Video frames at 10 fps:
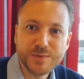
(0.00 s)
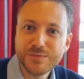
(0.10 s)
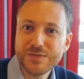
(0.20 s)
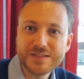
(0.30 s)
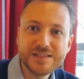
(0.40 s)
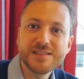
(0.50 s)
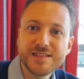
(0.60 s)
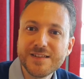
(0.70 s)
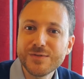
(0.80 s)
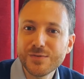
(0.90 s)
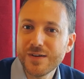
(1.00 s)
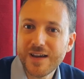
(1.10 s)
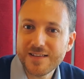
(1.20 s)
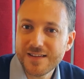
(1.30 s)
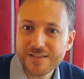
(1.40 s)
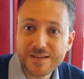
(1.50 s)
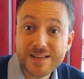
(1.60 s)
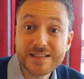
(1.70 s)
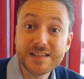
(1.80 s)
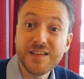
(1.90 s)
between 16 to 18 degrees.